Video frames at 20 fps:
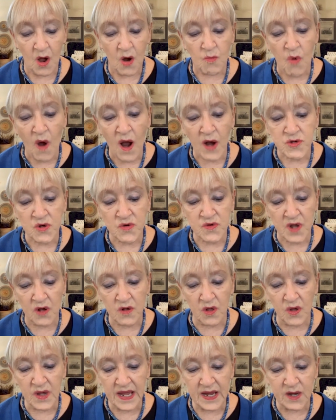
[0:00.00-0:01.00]
Roger
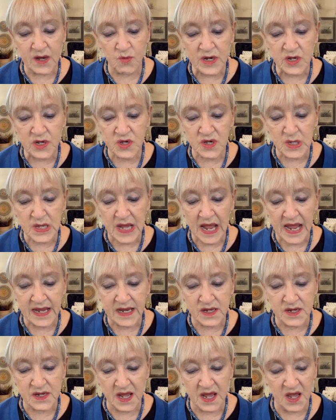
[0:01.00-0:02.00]
Knucklehead reached his
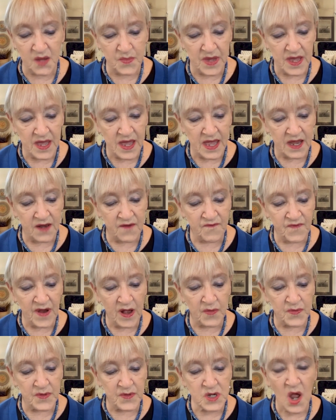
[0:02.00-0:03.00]
hand up and
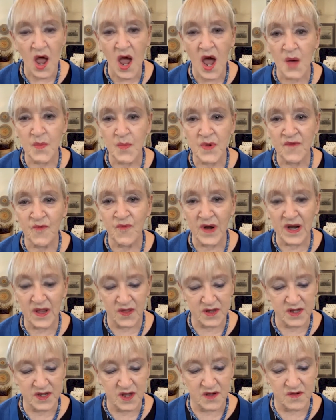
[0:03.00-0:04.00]
felt the top of one of the
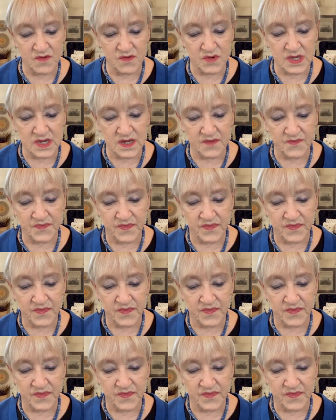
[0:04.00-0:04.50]
cones.